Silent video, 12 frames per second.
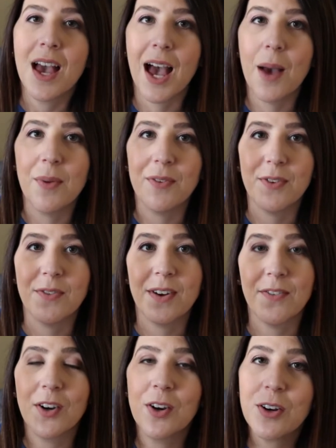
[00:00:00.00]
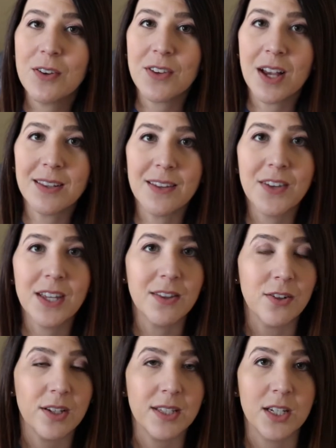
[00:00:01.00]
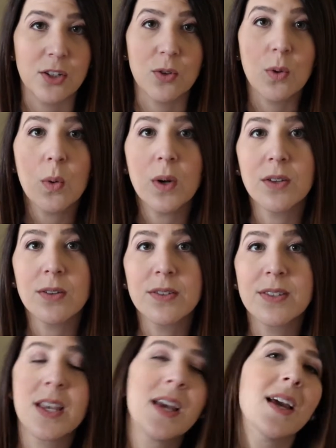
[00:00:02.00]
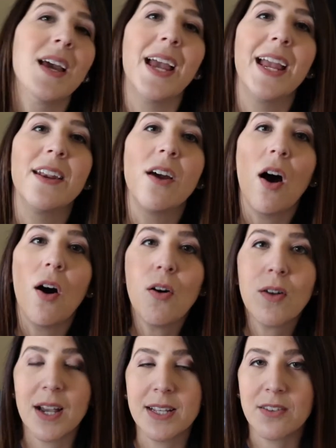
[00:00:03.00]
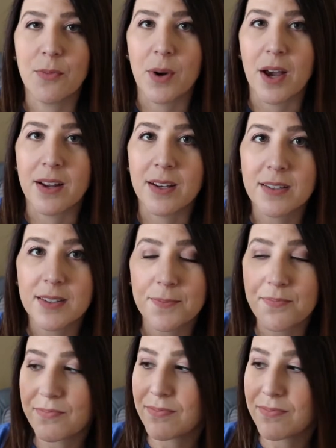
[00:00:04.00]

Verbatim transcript: Um, if you've never heard of Young Living, they're essential oils and all kinds of products.